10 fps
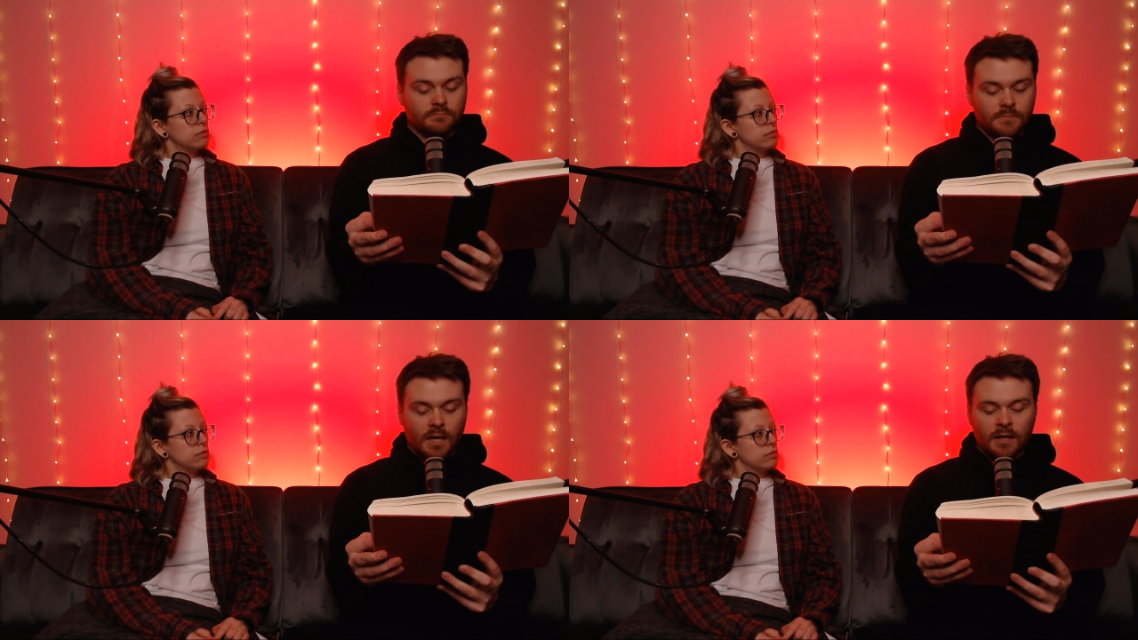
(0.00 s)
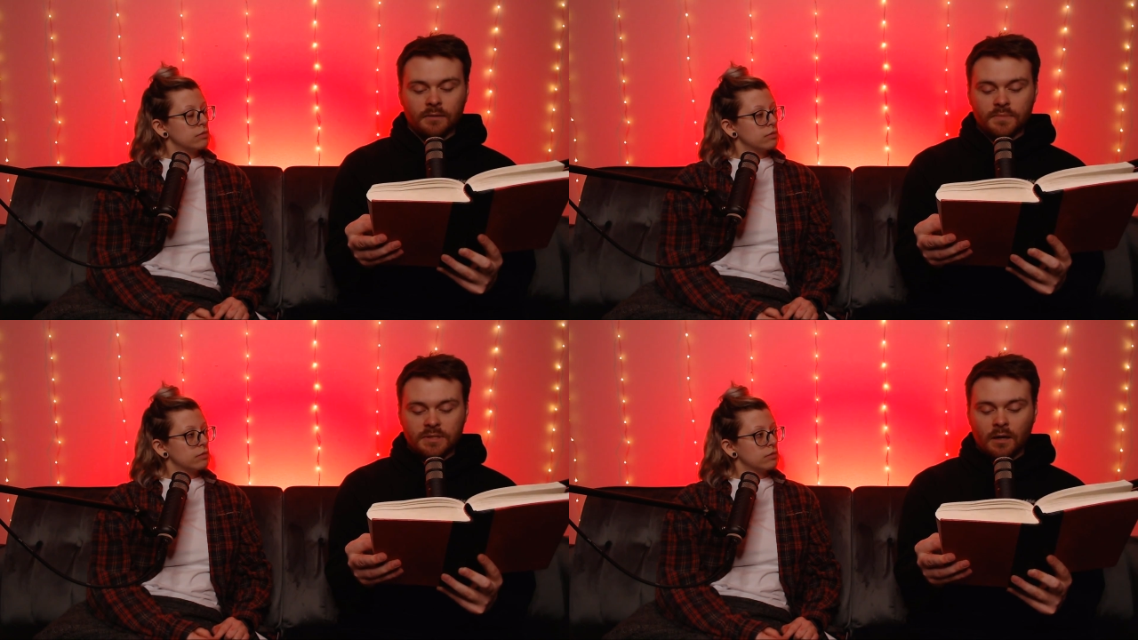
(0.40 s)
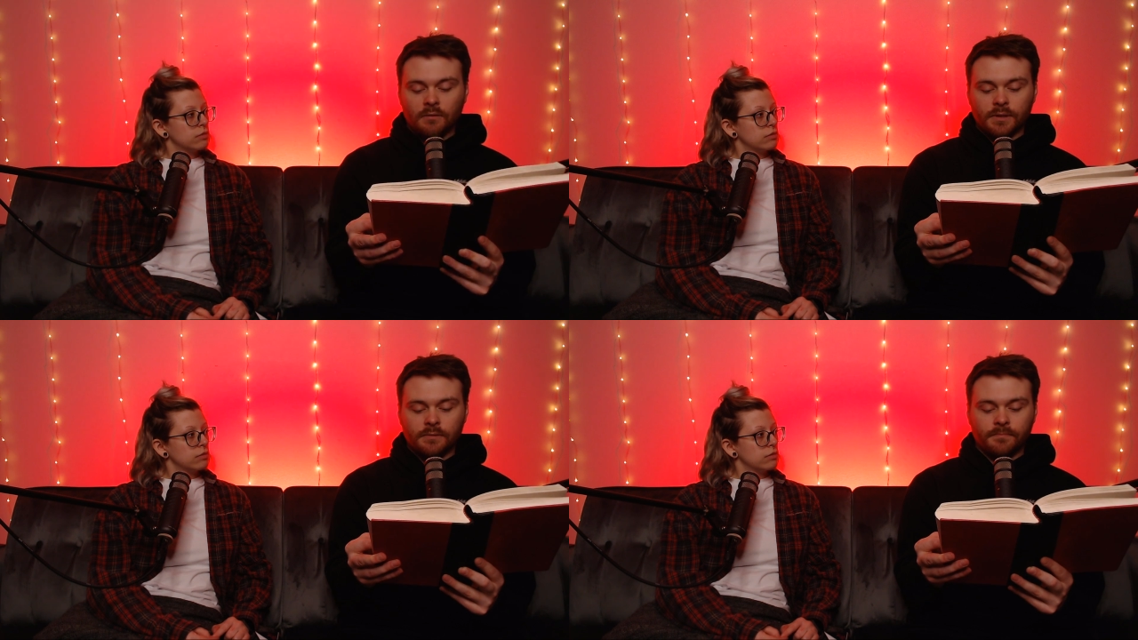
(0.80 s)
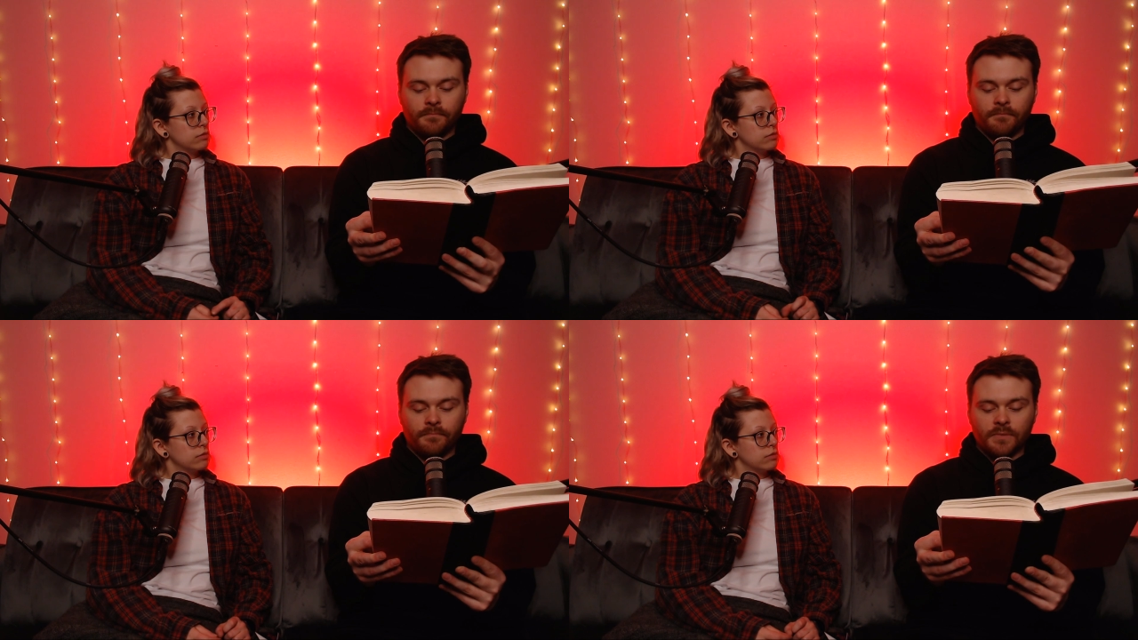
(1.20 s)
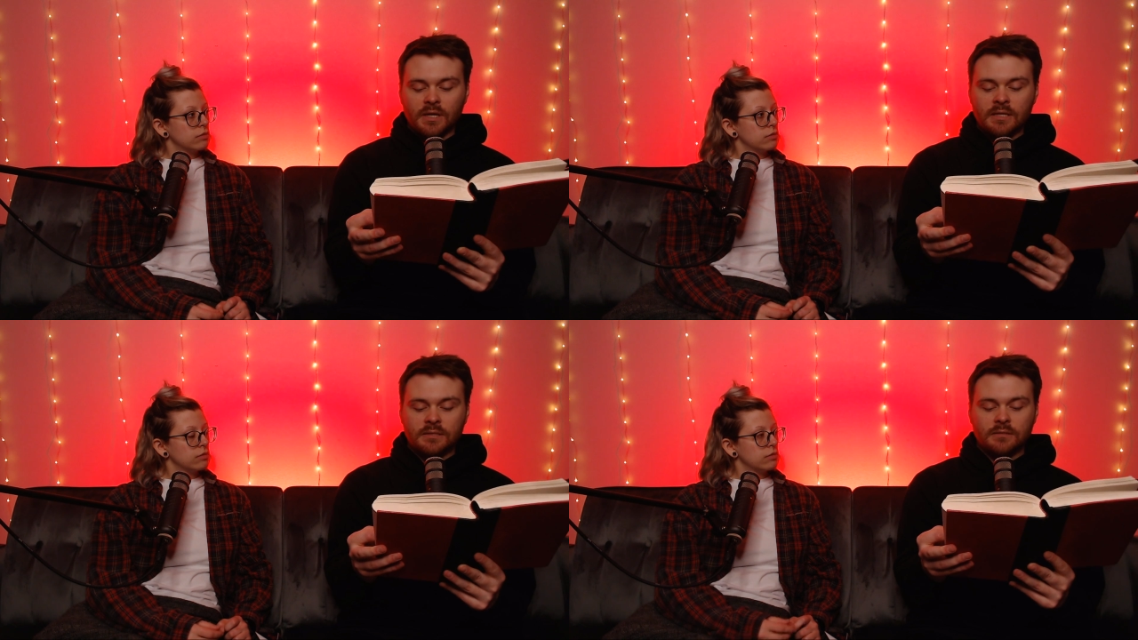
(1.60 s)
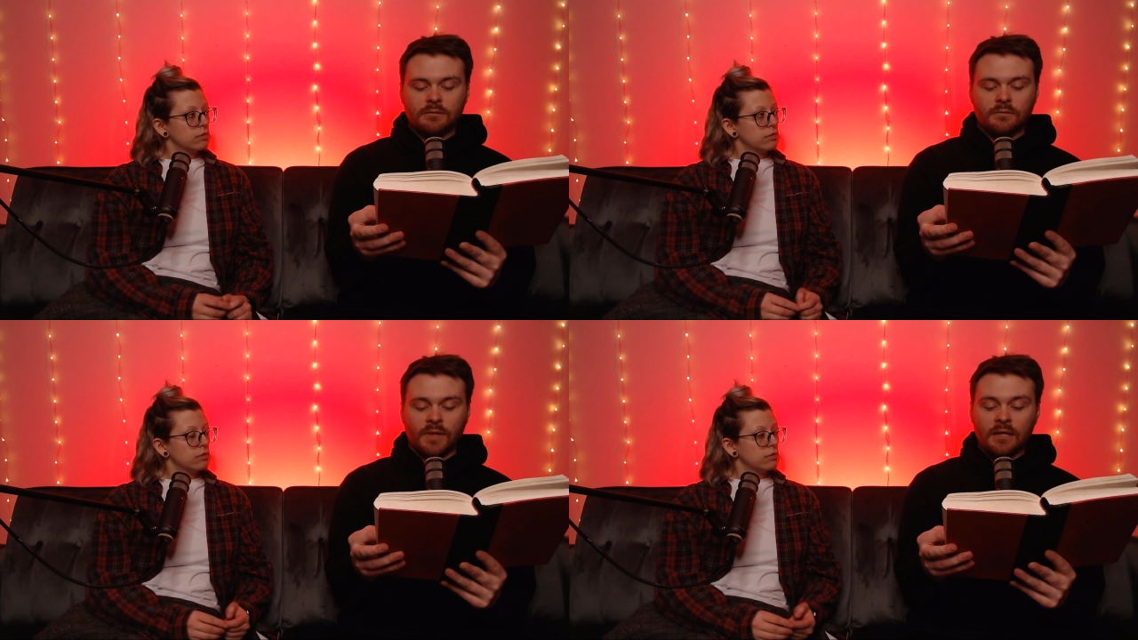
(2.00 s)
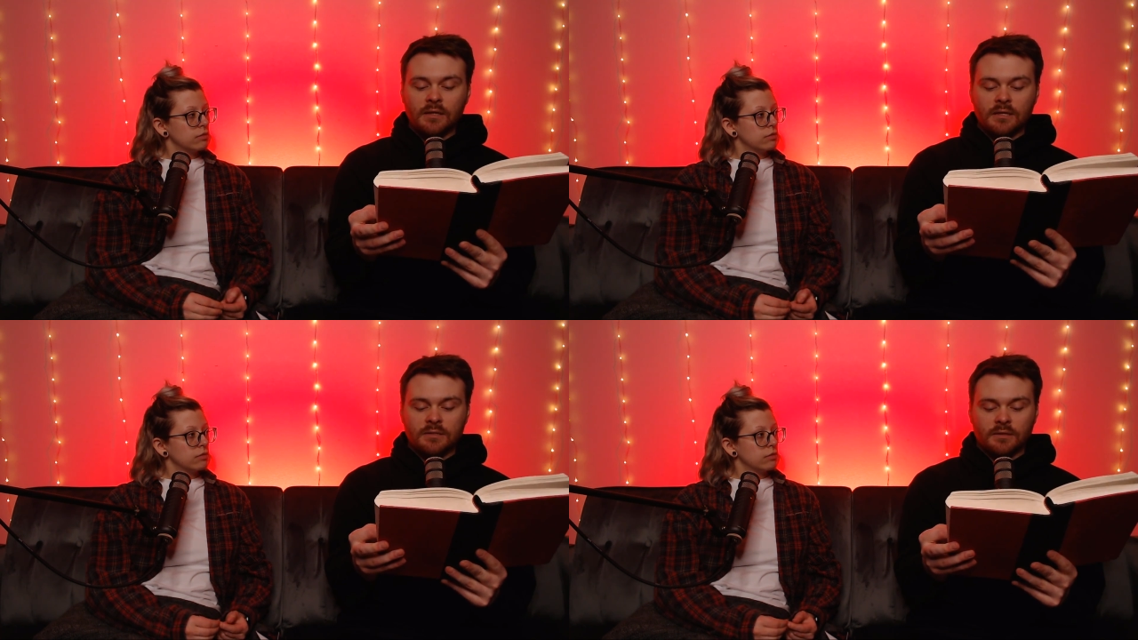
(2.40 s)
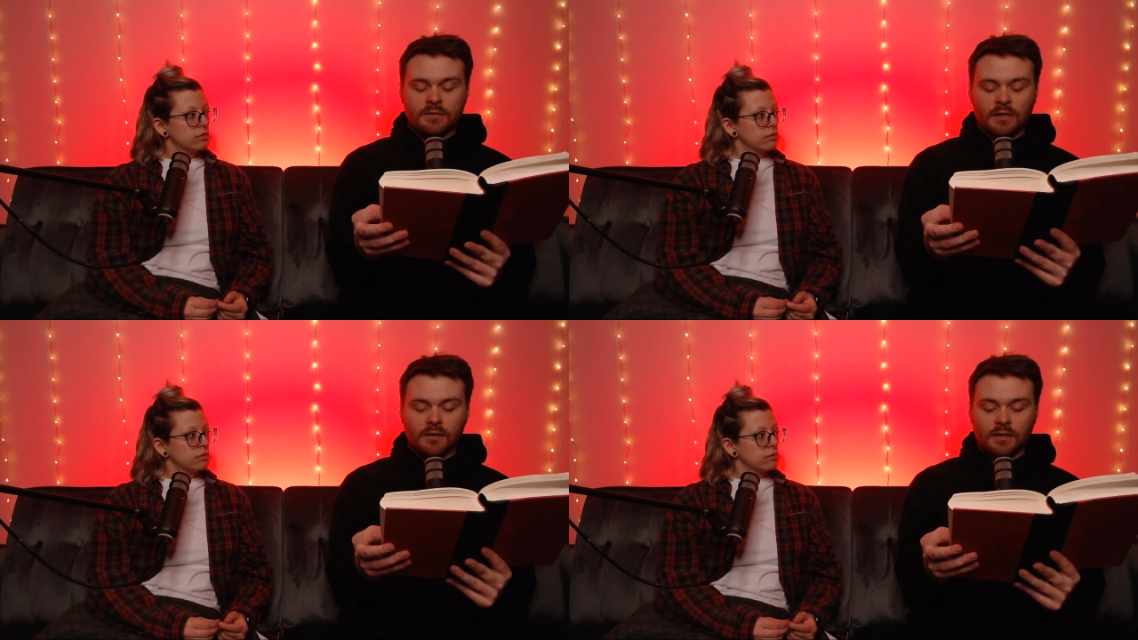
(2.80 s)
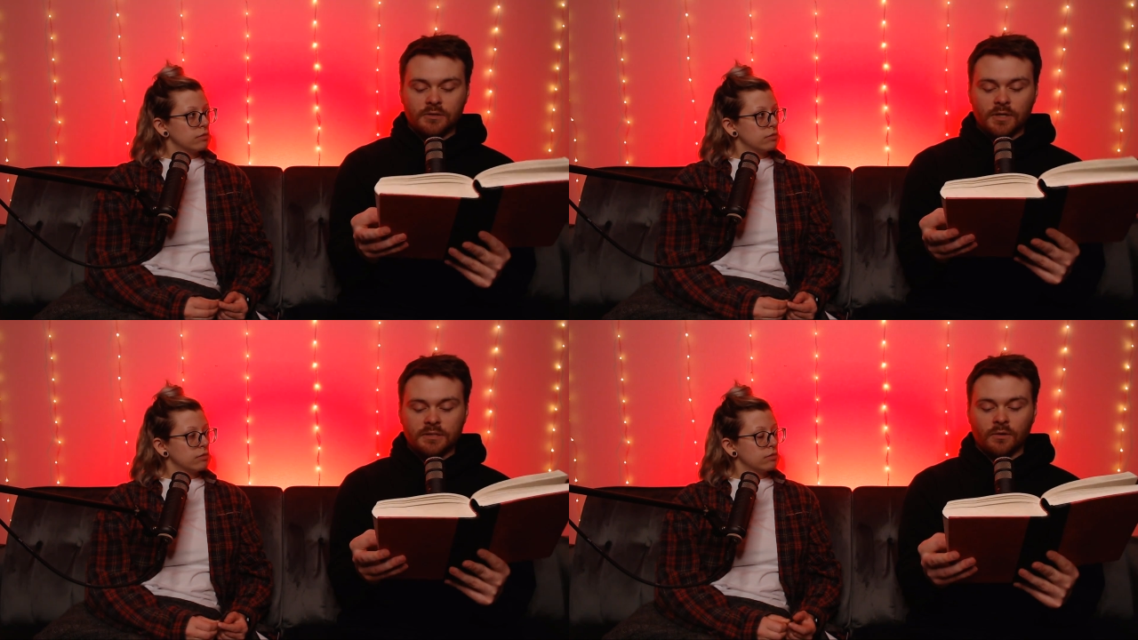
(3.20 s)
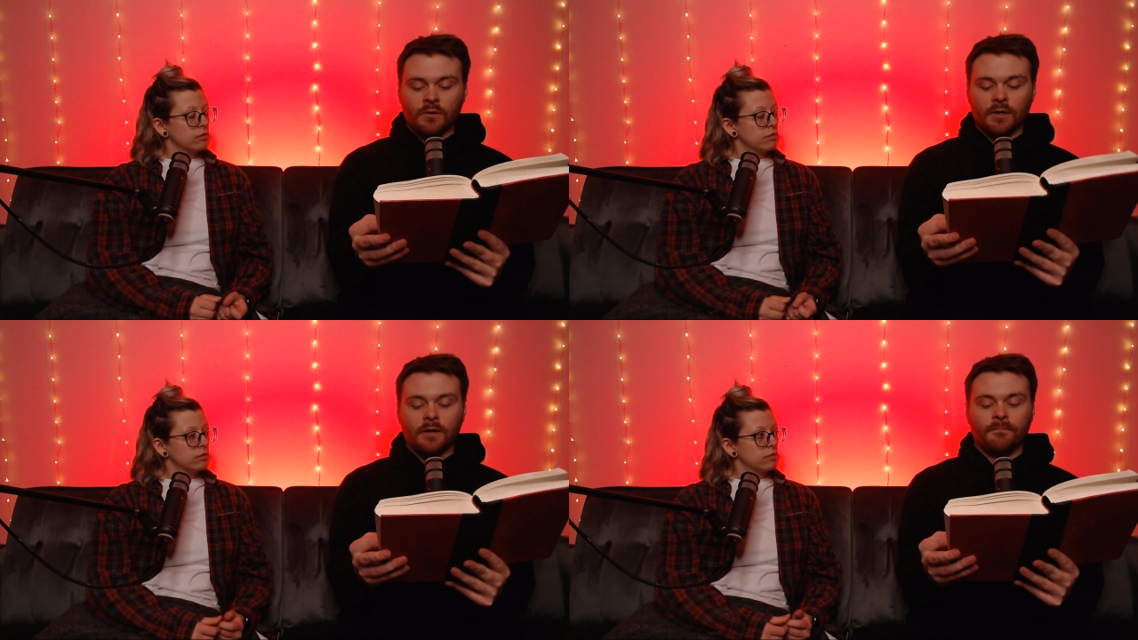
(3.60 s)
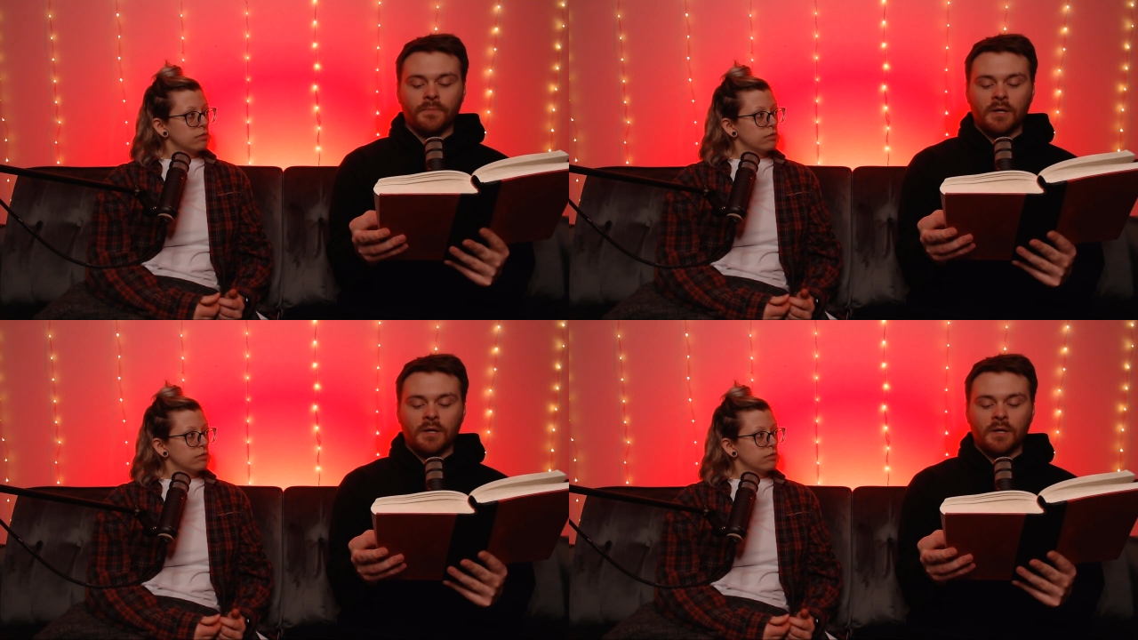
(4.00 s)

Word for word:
Speaker 1: I am sorry." Then Islanzadi addressed Orik.